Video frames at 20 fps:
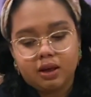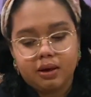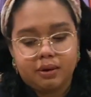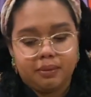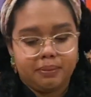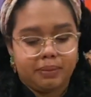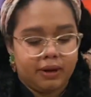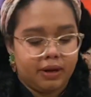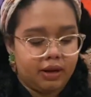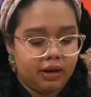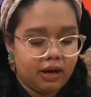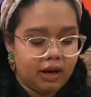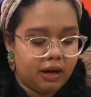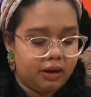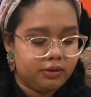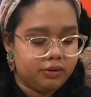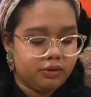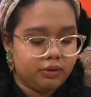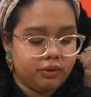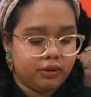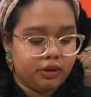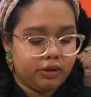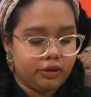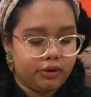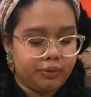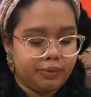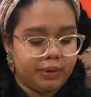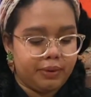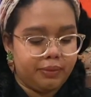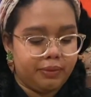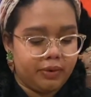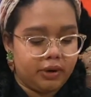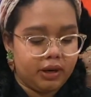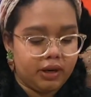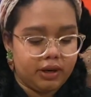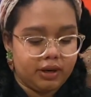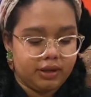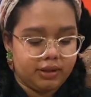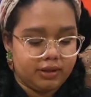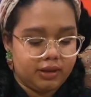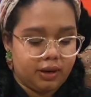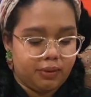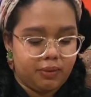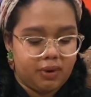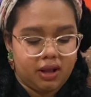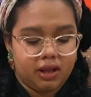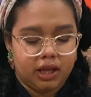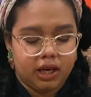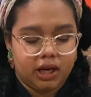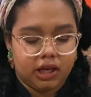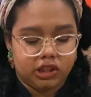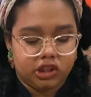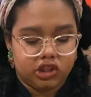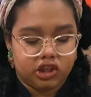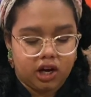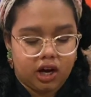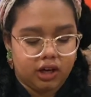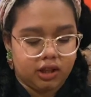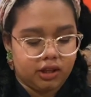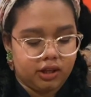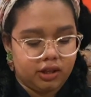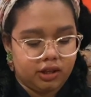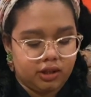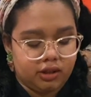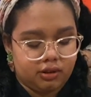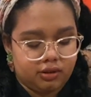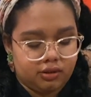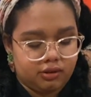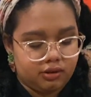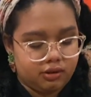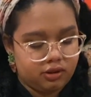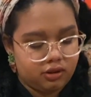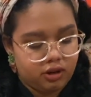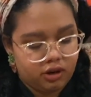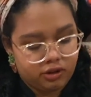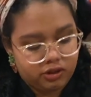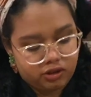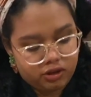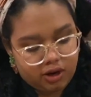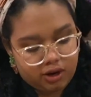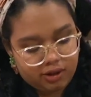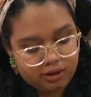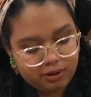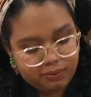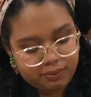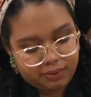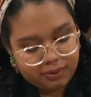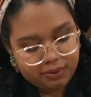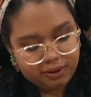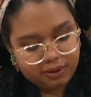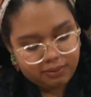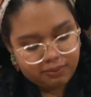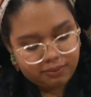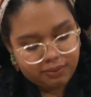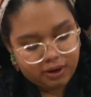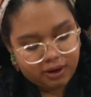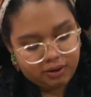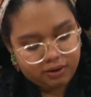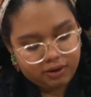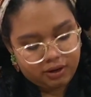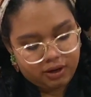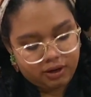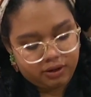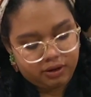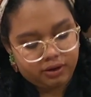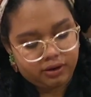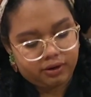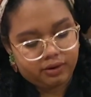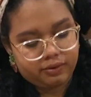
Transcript: But I'll do a little bit more because I want like a dark chocolate brown color.